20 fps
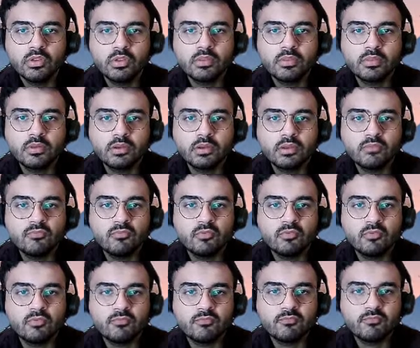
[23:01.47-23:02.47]
3,
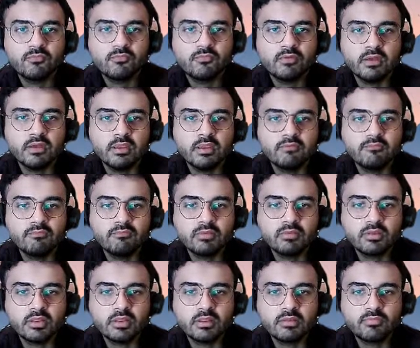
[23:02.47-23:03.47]
4, 5,
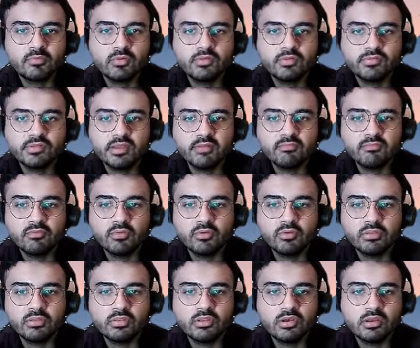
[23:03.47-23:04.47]
6 pawns. I've got
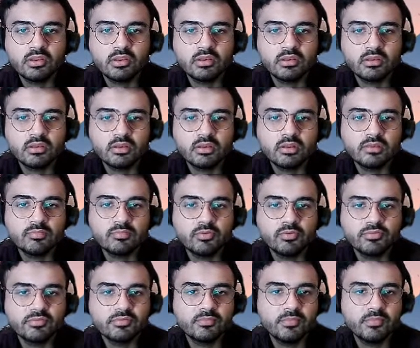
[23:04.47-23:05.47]
3 and 6
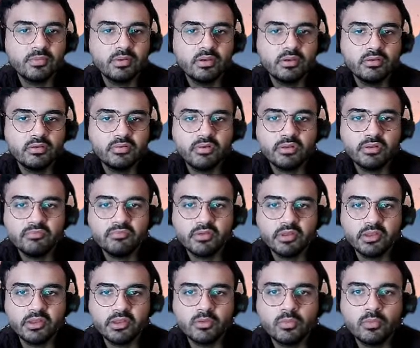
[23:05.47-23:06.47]
pawns. So materially we are
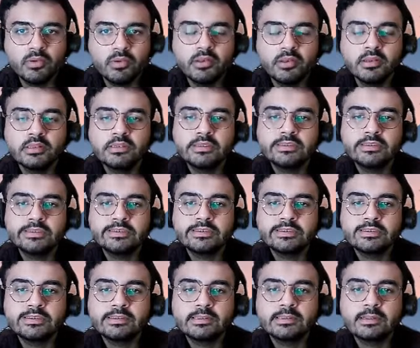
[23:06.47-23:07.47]
equal.
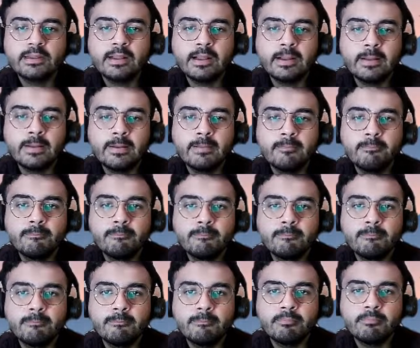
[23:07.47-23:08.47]

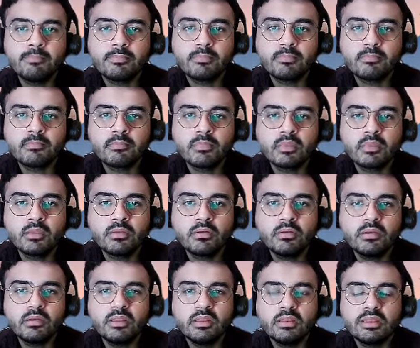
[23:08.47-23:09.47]
Um,
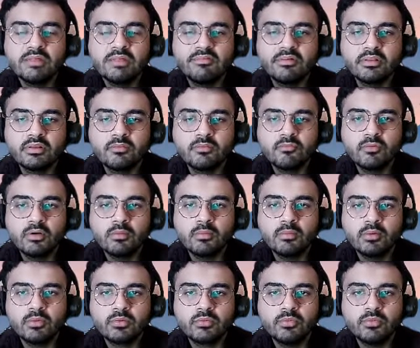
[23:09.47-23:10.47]
d7 doesn't work
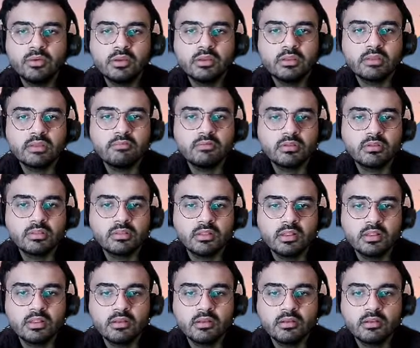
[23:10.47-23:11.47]
because queen d7 is
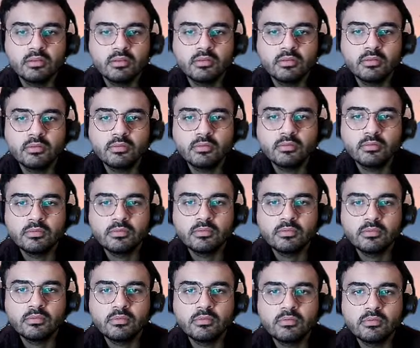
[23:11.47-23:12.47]
there.
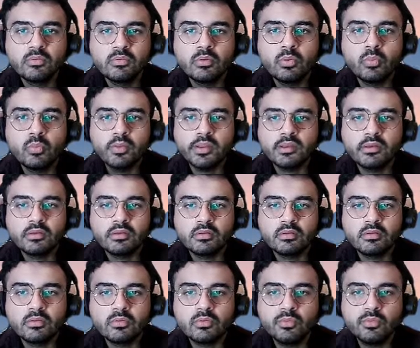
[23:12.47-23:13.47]
Oh wait,
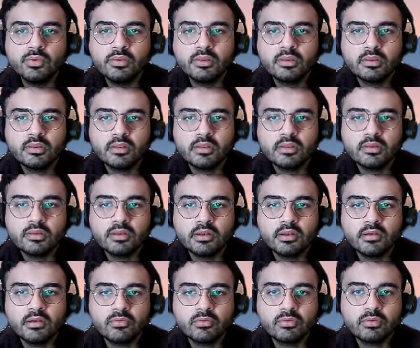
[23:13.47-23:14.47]
queen c6,
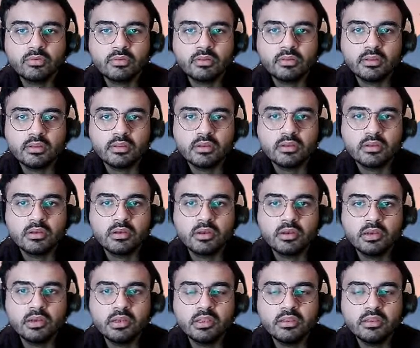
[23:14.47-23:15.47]
rook c6,
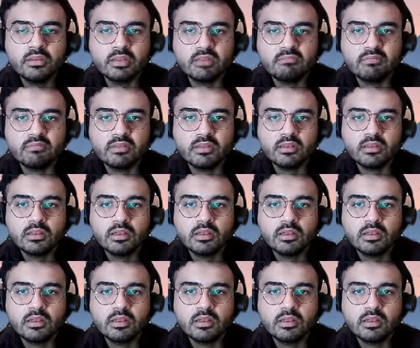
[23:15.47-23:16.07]
d7.